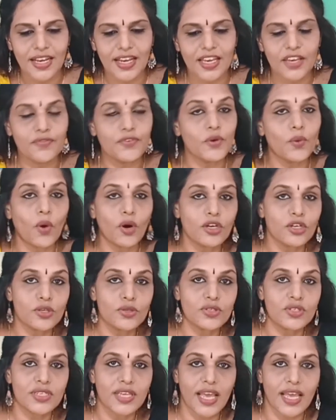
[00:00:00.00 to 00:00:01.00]
If you want to
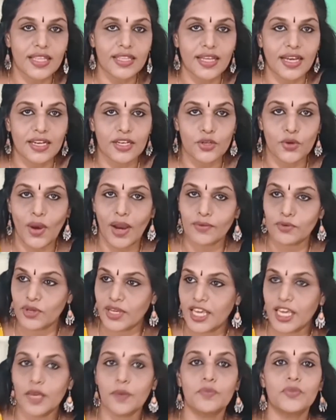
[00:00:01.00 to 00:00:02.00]
say that you have to
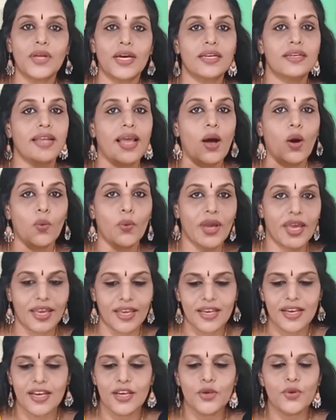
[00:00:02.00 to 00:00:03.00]
keep that away,